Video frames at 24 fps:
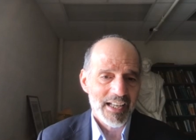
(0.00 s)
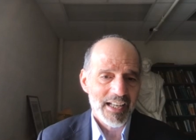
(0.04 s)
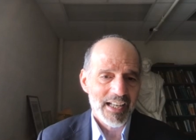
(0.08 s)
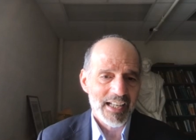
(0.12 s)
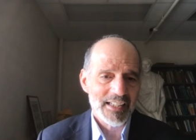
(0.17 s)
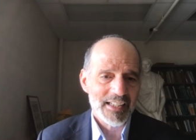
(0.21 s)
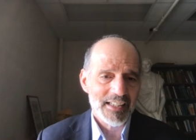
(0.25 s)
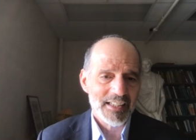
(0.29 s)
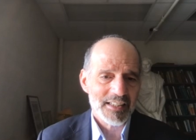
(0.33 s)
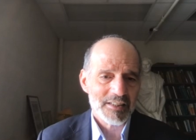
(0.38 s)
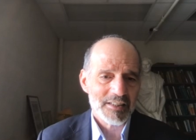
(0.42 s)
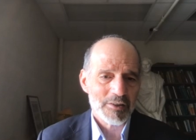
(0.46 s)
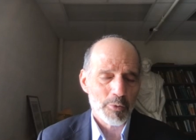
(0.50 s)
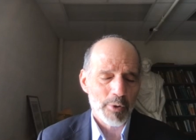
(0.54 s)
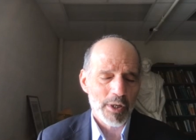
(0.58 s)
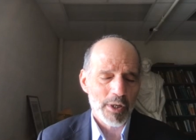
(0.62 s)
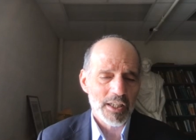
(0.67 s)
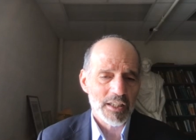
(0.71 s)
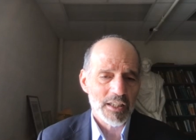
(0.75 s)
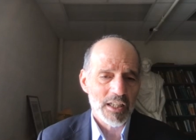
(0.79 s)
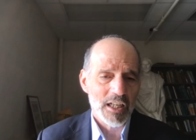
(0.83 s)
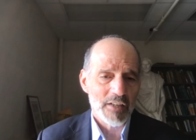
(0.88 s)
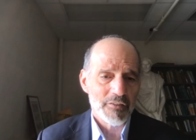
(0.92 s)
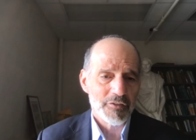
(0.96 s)
And his
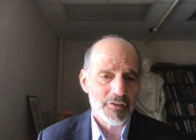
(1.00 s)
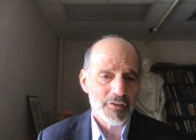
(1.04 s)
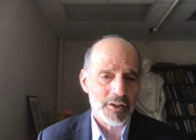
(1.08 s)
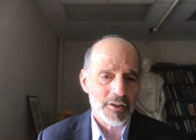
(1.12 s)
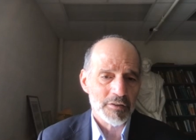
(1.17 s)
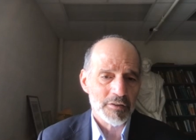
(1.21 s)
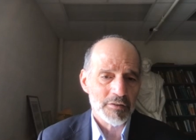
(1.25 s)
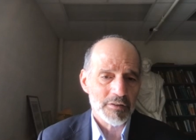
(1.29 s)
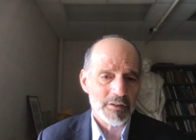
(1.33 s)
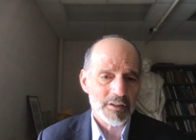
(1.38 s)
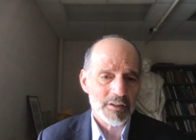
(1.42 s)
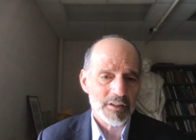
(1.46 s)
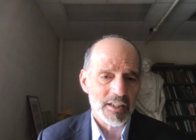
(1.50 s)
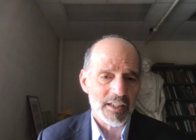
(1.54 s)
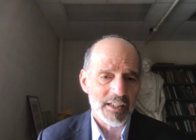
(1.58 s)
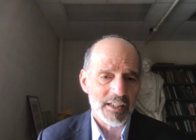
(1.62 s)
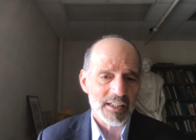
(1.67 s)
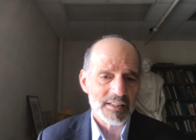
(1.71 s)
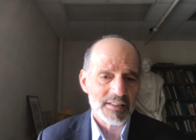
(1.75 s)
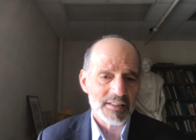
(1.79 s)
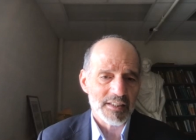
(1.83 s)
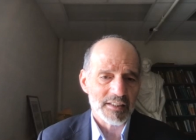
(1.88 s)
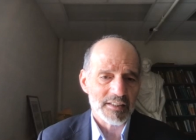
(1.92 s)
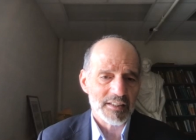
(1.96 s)
great nephew,
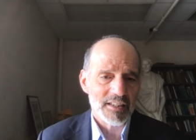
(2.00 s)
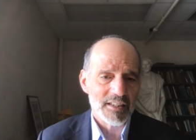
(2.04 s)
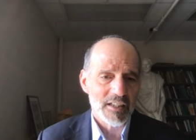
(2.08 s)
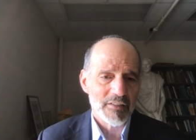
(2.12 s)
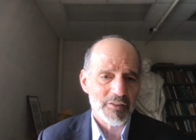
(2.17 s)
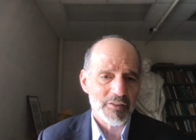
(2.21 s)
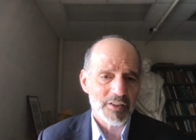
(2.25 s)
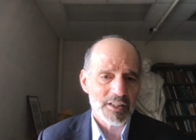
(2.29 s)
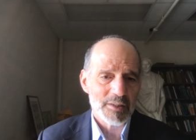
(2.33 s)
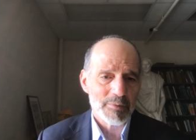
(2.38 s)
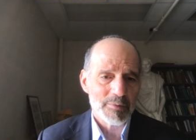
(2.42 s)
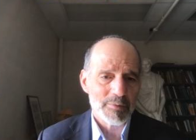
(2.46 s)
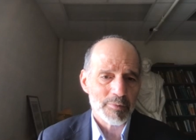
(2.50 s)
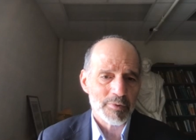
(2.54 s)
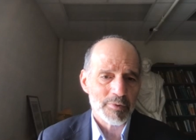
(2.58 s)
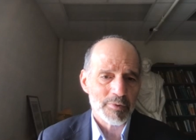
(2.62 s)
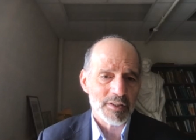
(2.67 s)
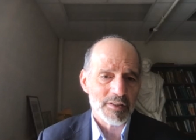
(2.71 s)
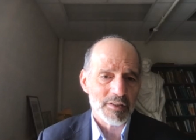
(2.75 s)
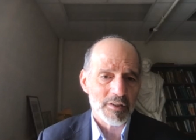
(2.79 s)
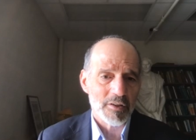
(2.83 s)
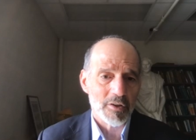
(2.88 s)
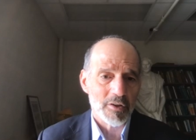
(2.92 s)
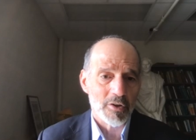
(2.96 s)
Gaius Octavius,
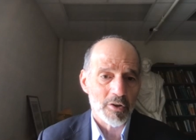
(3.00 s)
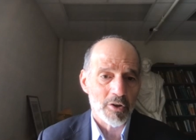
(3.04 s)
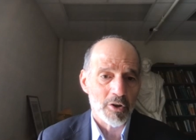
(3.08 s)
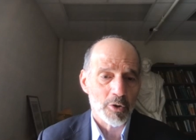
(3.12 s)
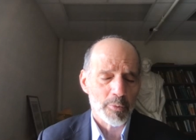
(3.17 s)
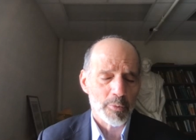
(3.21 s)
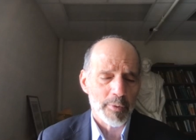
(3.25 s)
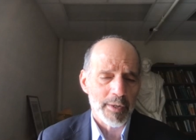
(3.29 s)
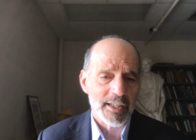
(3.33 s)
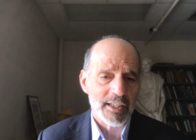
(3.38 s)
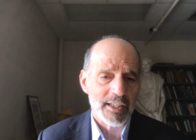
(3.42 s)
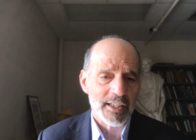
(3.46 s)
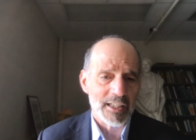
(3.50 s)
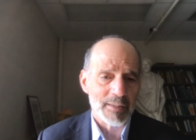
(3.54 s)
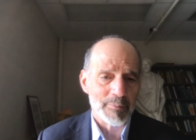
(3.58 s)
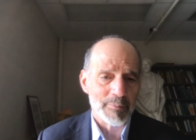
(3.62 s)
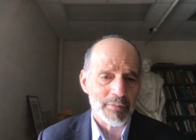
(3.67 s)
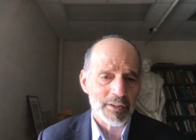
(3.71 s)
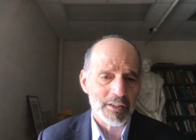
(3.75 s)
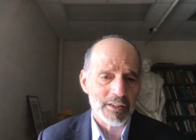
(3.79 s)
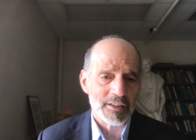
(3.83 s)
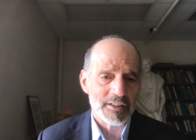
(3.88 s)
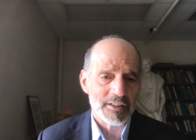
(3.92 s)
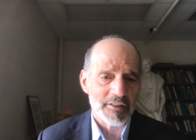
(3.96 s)
was already at
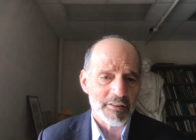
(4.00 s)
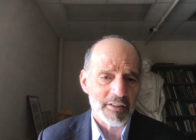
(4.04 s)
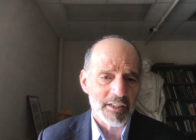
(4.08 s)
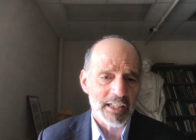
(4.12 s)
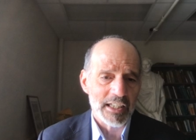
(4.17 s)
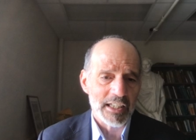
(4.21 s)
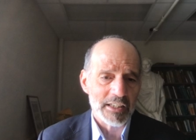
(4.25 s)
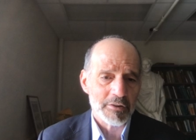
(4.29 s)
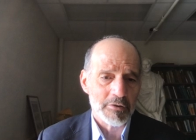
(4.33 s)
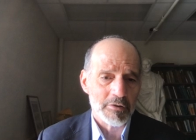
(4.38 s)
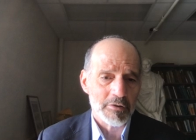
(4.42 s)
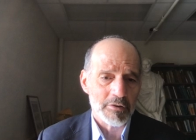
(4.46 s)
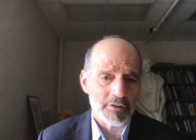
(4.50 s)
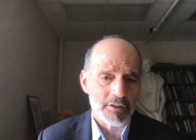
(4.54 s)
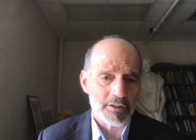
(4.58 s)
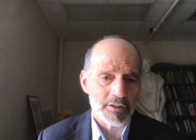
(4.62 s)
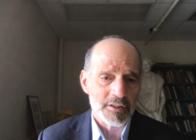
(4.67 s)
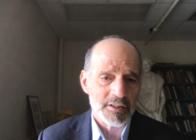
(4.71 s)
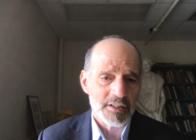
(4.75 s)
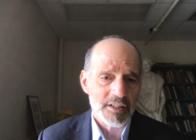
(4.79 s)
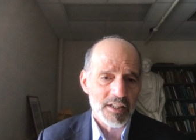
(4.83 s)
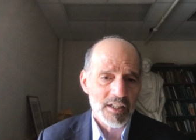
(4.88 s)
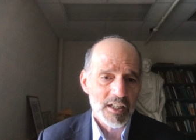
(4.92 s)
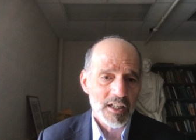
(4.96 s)
military
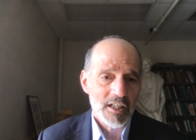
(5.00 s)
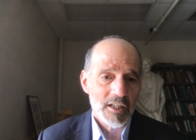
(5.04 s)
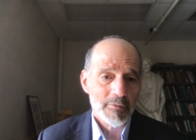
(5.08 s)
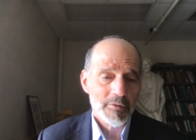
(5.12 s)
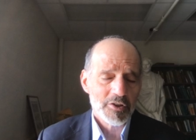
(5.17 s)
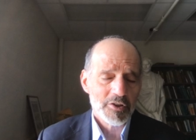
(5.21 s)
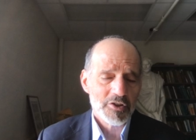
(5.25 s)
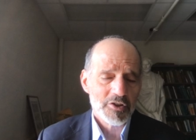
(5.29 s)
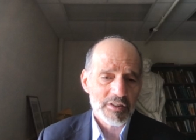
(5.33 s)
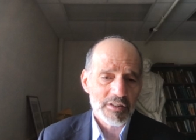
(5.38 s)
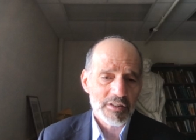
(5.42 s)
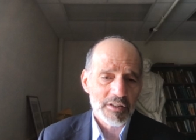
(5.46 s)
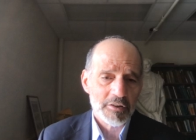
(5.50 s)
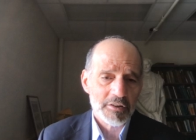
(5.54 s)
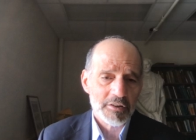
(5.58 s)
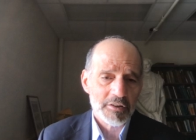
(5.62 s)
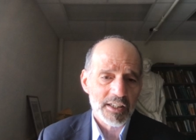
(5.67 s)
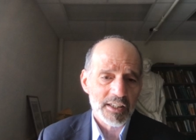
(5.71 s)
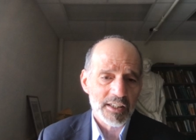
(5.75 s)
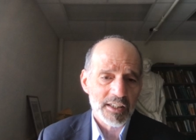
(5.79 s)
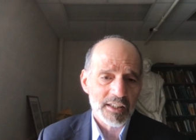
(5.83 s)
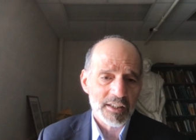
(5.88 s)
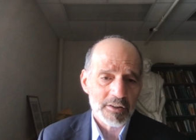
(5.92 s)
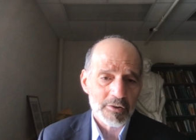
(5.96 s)
headquarters, which is
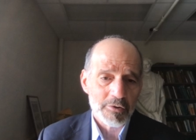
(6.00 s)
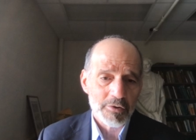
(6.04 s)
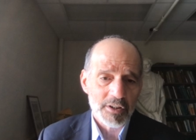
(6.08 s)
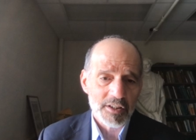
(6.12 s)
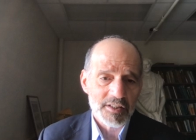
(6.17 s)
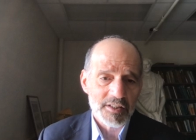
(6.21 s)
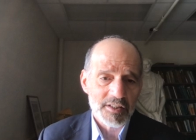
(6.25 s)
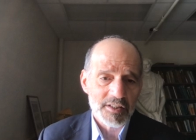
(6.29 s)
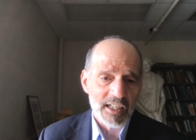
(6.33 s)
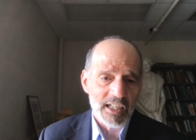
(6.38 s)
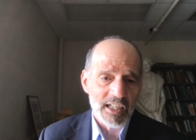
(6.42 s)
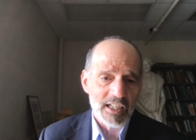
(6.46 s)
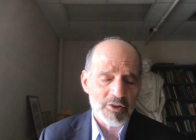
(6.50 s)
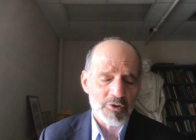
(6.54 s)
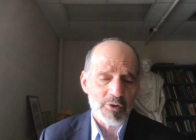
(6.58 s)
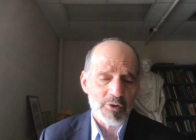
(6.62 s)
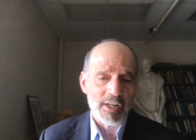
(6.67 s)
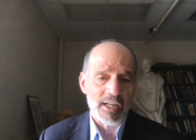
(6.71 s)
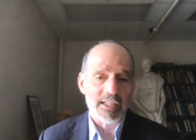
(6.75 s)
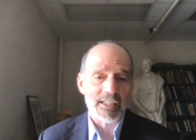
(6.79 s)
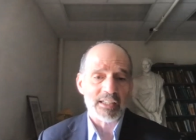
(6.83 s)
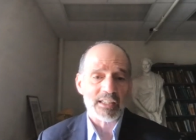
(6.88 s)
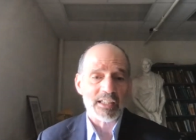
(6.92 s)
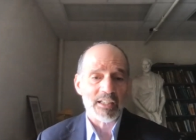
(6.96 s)
located across the
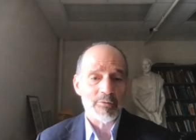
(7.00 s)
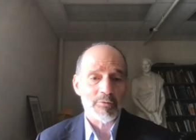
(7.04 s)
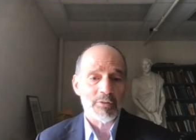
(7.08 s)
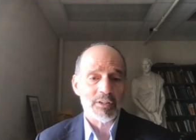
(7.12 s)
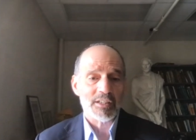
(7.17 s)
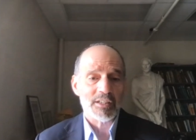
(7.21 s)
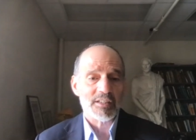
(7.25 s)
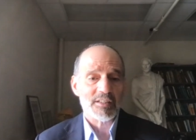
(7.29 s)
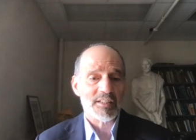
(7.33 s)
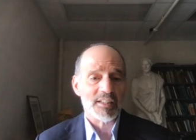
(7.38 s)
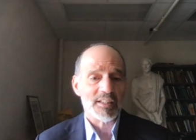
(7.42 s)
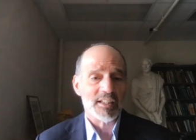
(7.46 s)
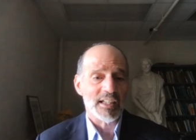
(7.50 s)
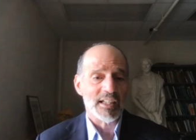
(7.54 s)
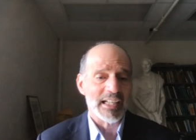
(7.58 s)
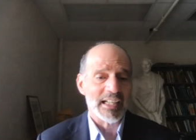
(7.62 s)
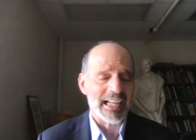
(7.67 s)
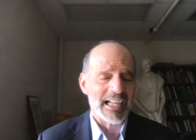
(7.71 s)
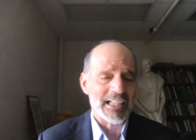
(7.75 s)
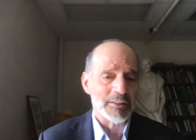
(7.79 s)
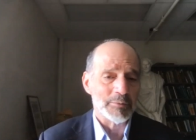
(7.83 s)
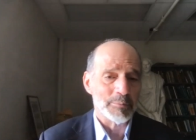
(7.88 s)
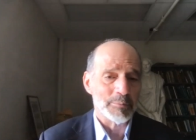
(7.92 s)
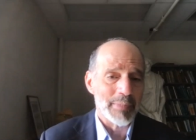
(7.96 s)
Adriatic in what is
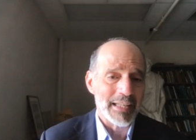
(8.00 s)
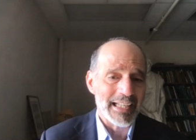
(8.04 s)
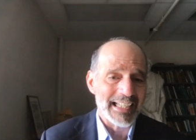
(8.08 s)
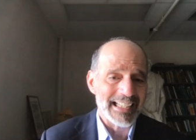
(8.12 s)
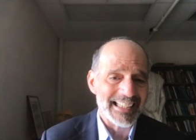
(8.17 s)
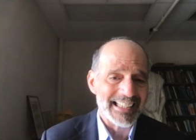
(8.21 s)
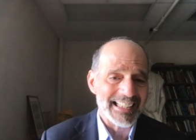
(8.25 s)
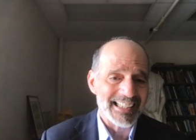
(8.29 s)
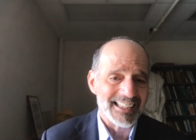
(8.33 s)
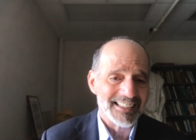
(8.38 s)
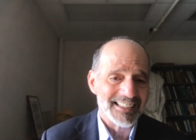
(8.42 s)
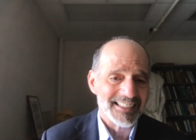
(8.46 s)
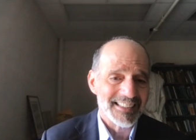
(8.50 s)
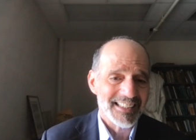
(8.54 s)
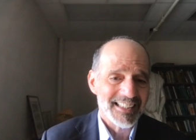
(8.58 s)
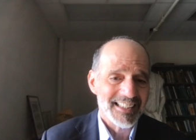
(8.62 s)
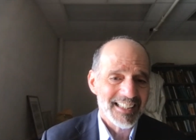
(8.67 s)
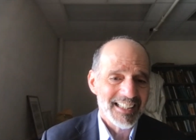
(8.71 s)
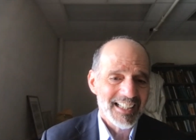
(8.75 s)
today Albania.